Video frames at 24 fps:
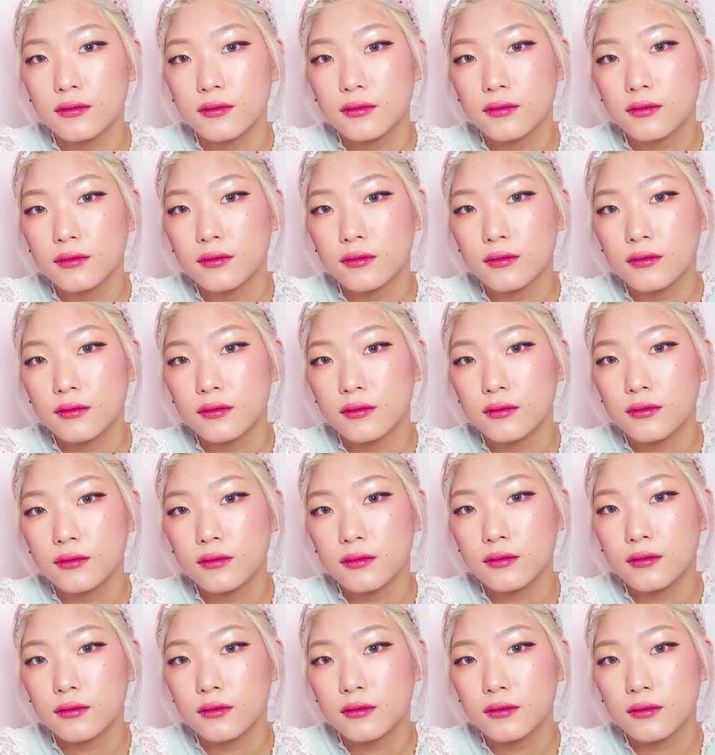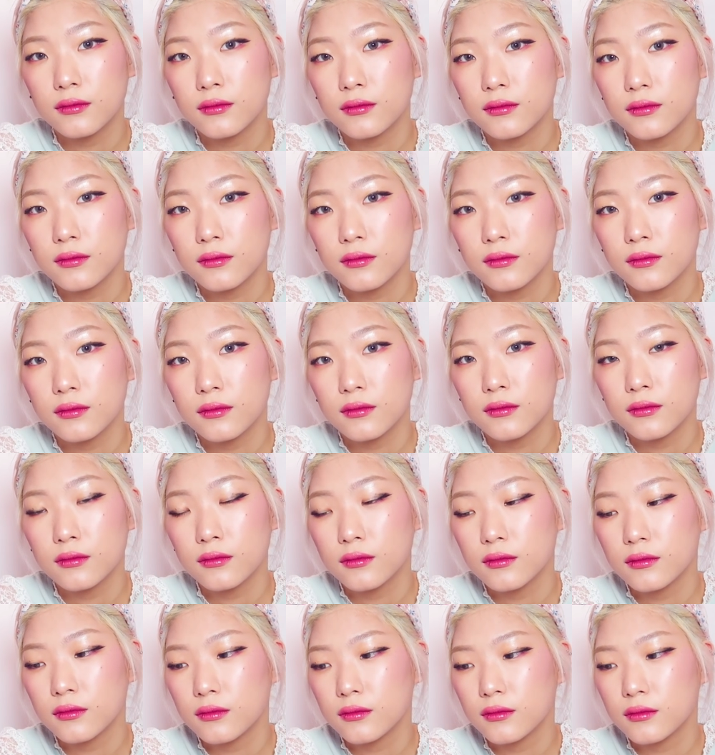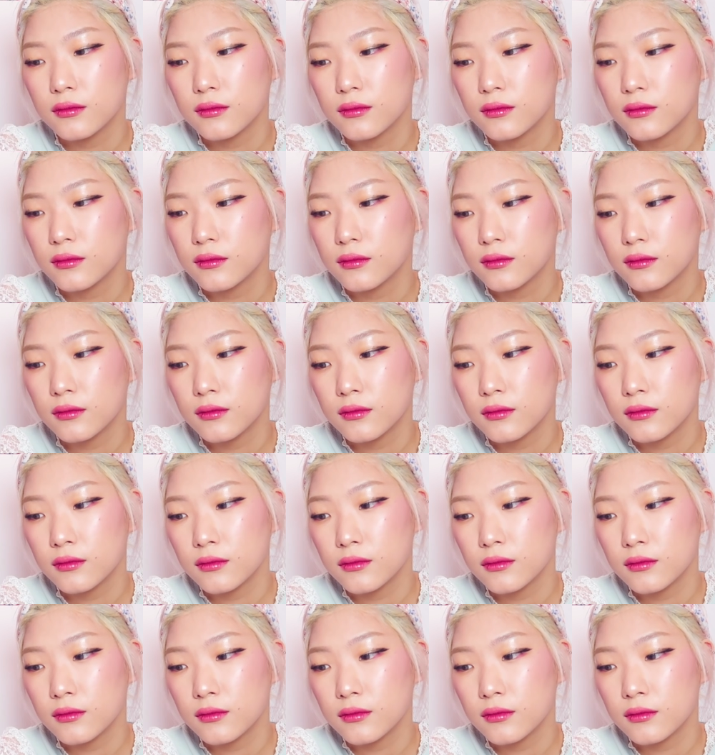[no speech]